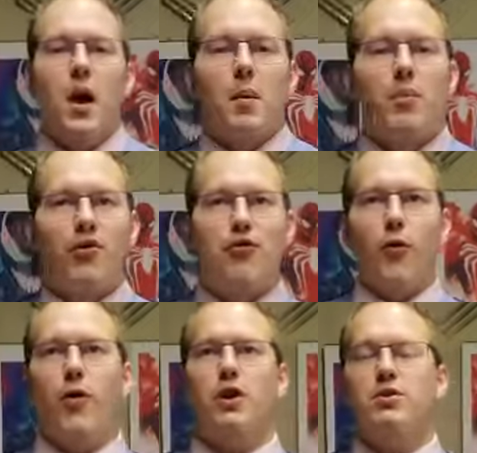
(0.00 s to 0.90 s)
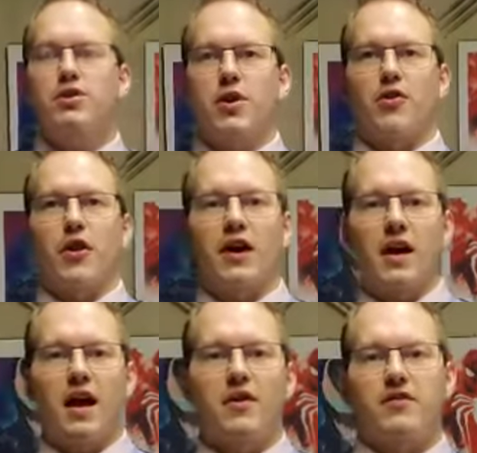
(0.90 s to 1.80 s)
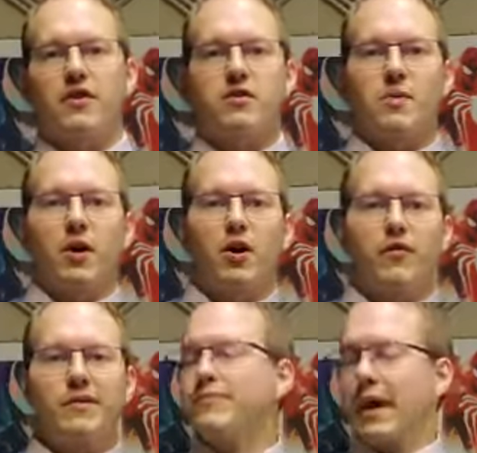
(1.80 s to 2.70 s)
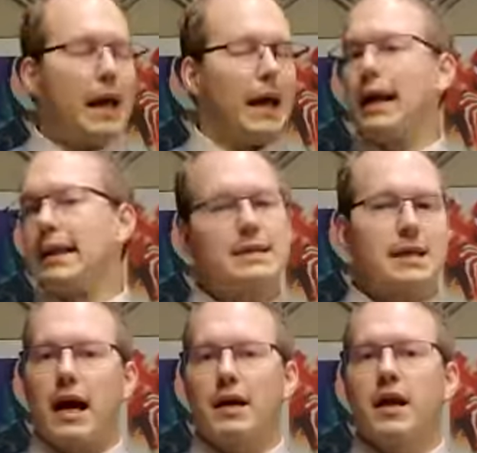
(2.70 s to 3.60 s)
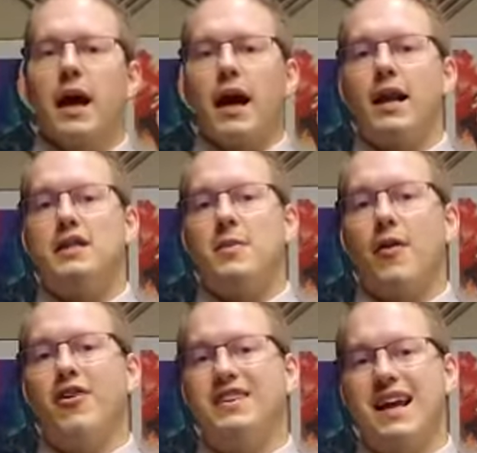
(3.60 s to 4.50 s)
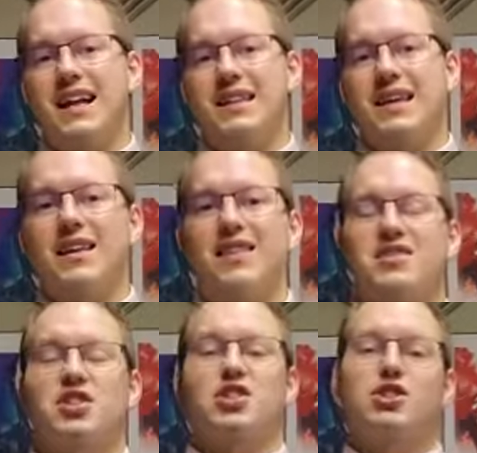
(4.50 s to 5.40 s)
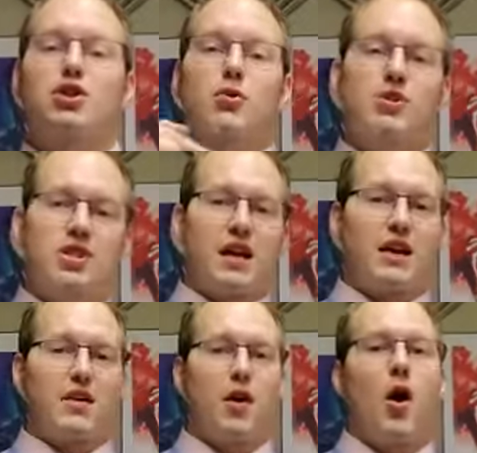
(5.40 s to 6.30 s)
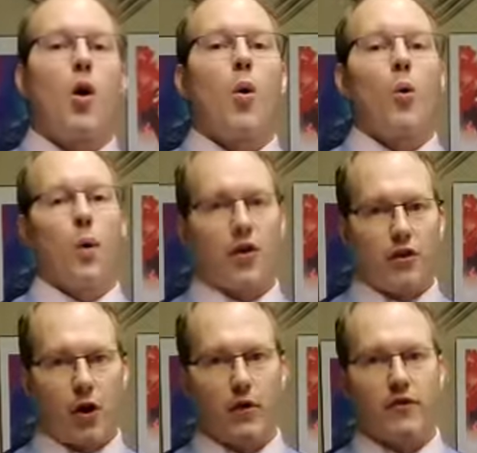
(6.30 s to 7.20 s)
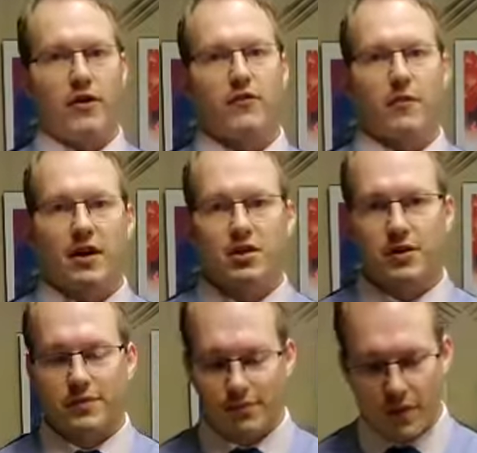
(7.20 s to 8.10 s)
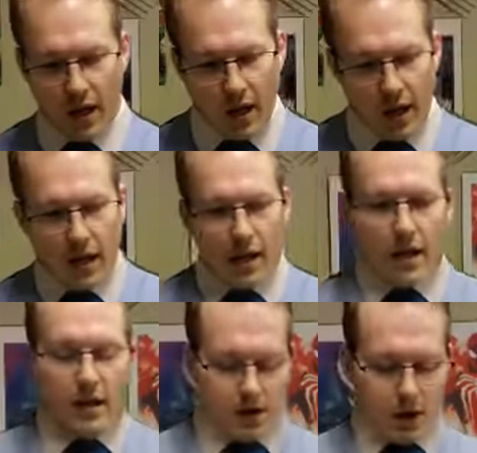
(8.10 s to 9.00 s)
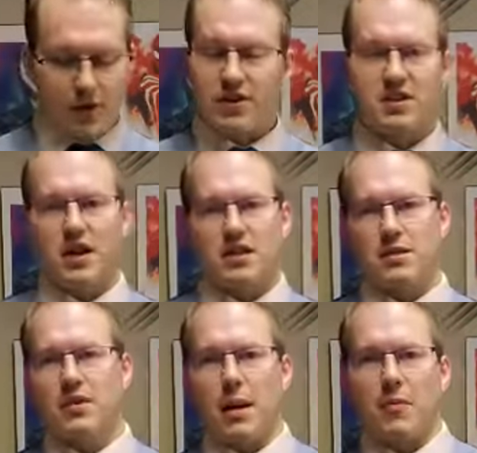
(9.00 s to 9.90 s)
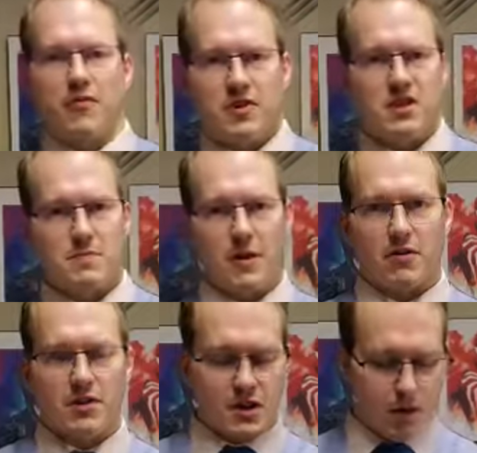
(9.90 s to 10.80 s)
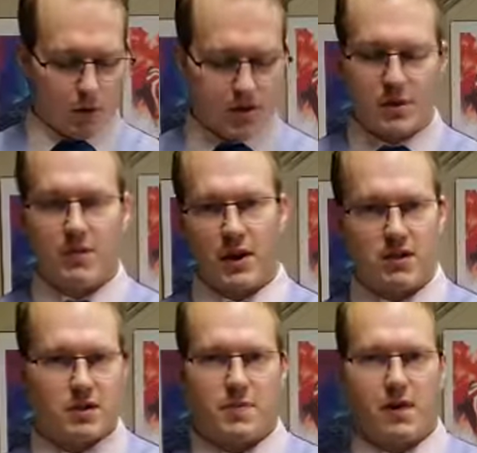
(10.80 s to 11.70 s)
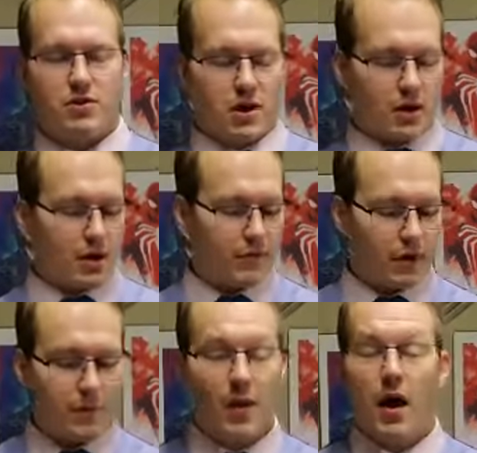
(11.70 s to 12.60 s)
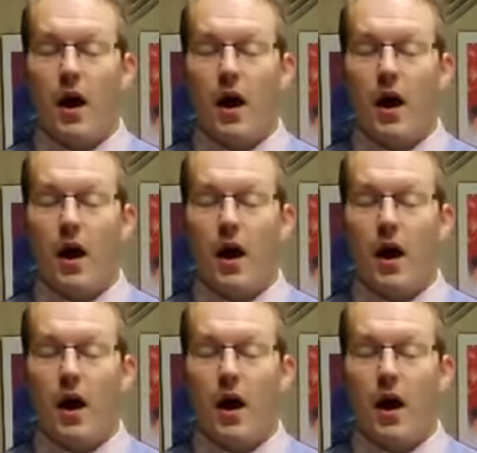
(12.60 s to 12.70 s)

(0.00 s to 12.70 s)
before you start thinking, hey, this video is about COVID, it is not. It is about the data leak that is associated with COVID information. No, this is not some type of conspiracy or something else that's being trying to cover up,